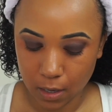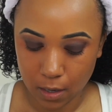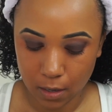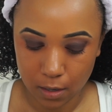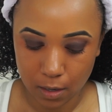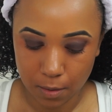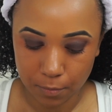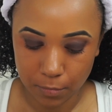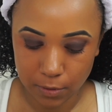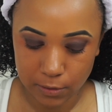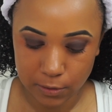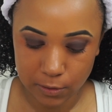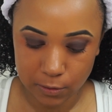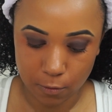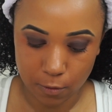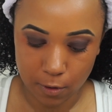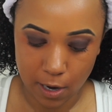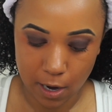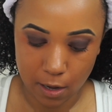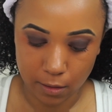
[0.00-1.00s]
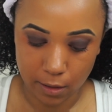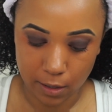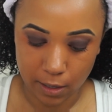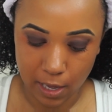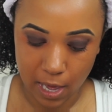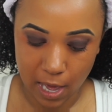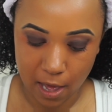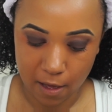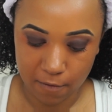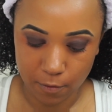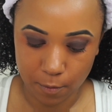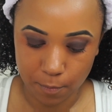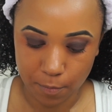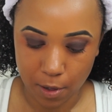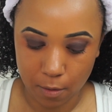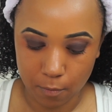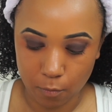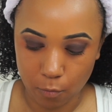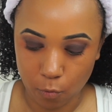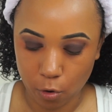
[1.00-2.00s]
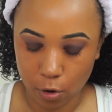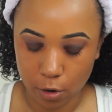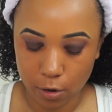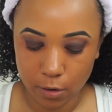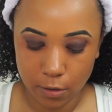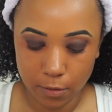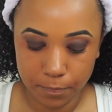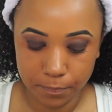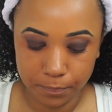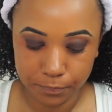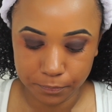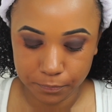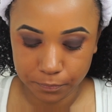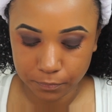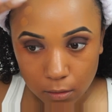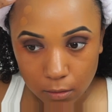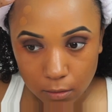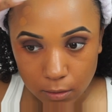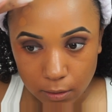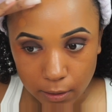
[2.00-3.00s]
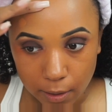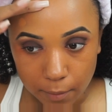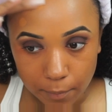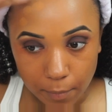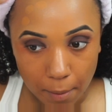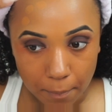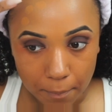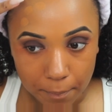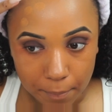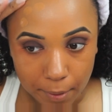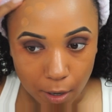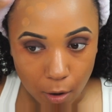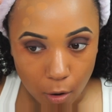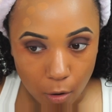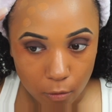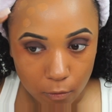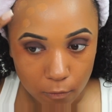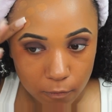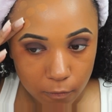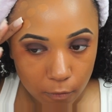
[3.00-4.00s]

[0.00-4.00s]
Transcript: And I'm gonna squirt out like half a pump more to get my big old